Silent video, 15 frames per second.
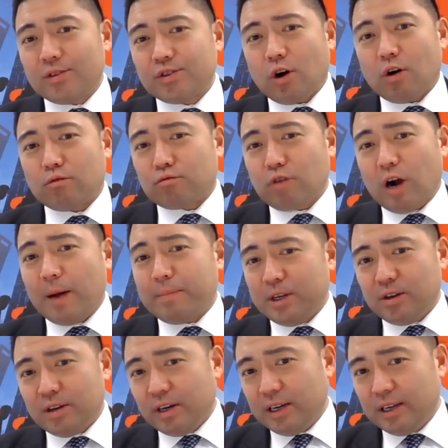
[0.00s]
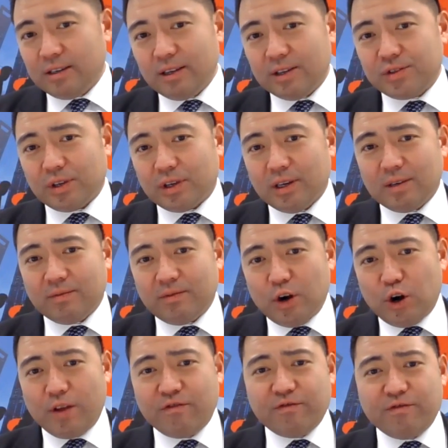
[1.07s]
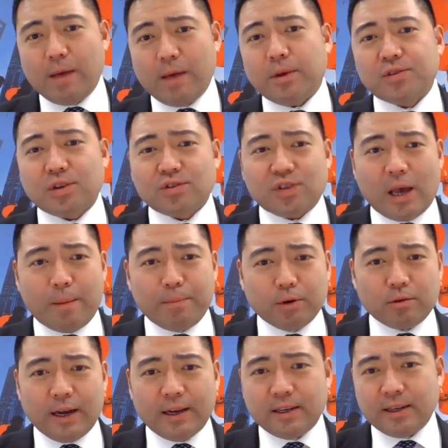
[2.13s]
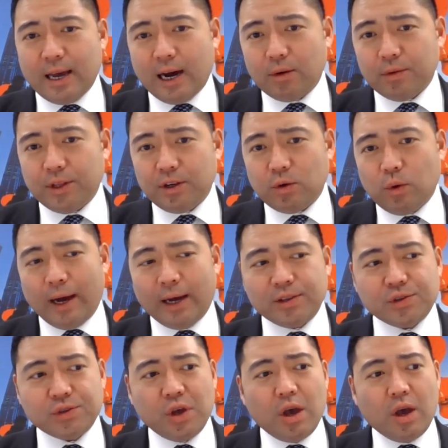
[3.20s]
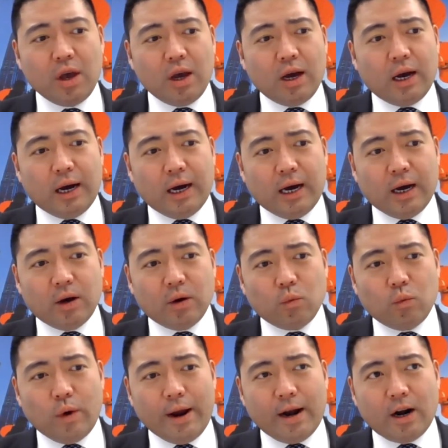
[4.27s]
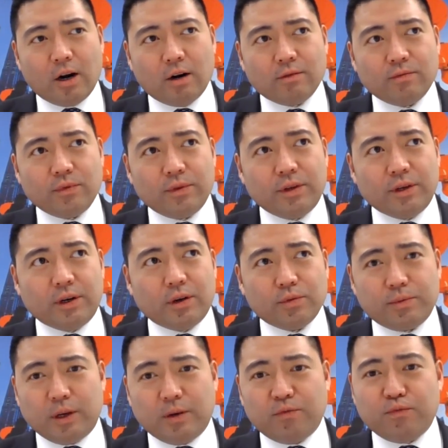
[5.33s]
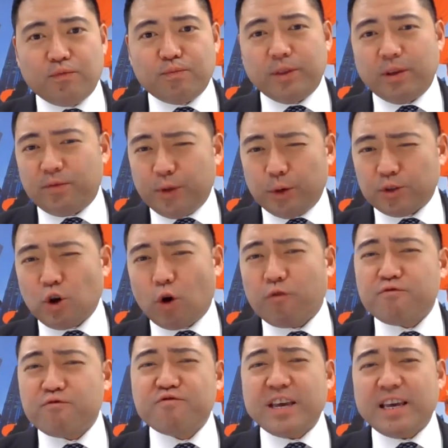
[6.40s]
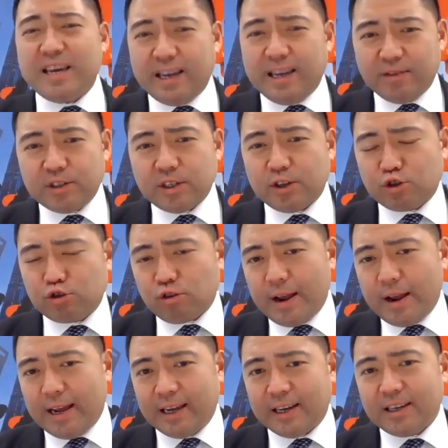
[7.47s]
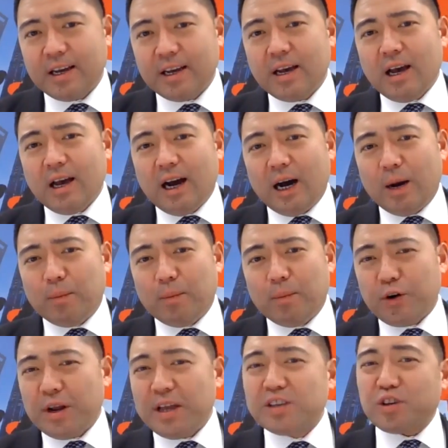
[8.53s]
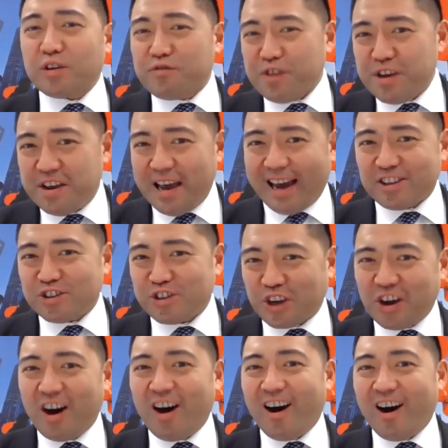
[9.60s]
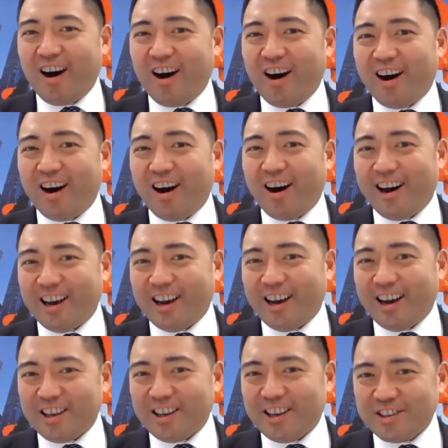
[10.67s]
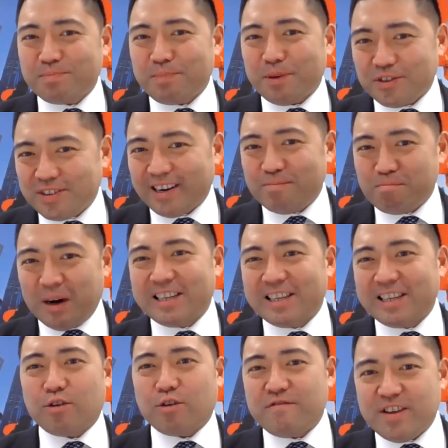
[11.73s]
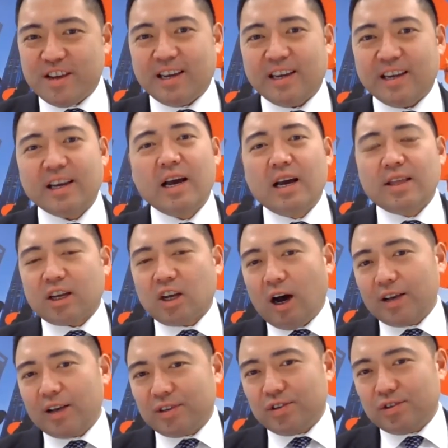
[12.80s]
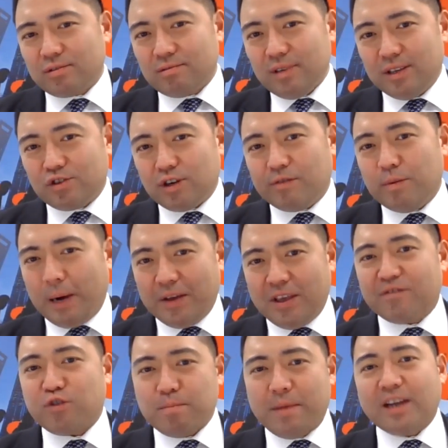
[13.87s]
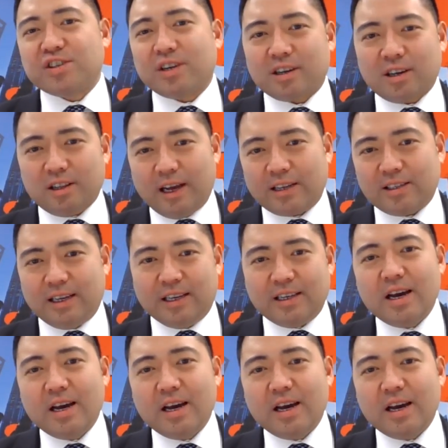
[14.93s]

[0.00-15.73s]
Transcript: So Robinhood is a very famous example right now in the U.S., where there's no fee to trade. There is a fee, there's a cost, but there's not a monetary fee. The cost is driven by the information collected